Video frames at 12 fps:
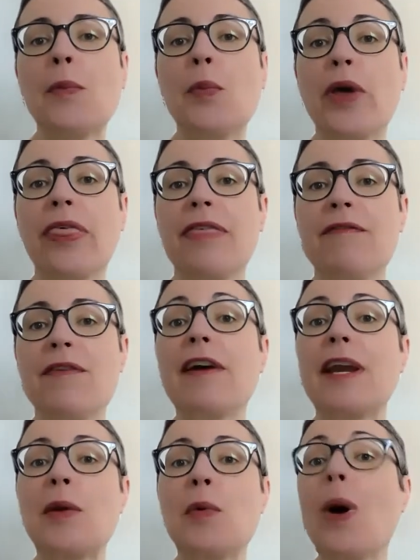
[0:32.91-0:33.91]
with
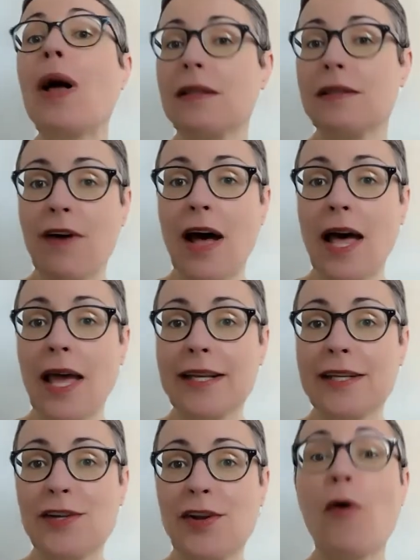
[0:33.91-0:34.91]
very
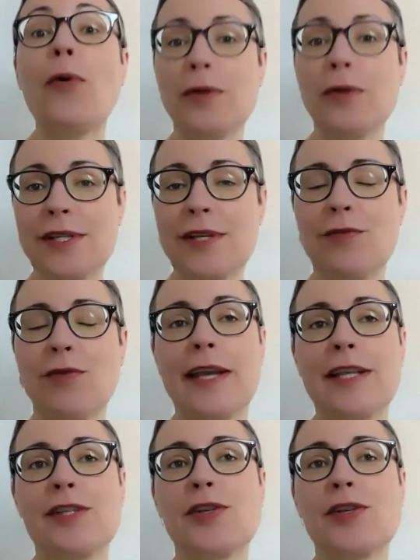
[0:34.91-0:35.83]
well-defined goals, right?